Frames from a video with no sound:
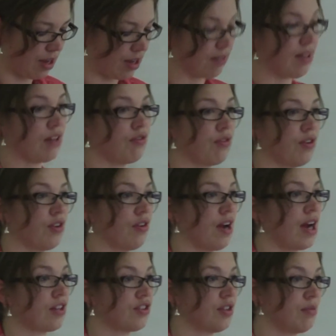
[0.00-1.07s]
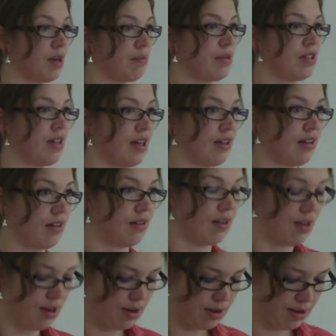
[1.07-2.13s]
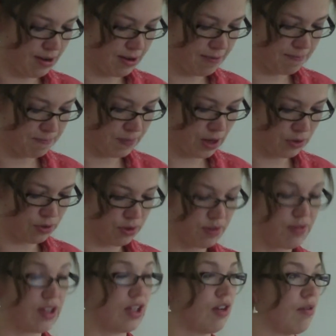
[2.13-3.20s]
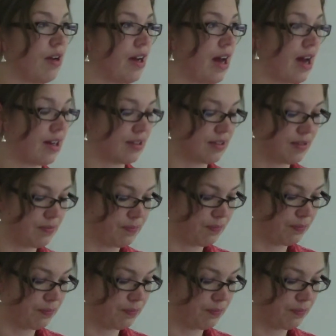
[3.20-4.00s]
and that further action might be taken under the VQA Act.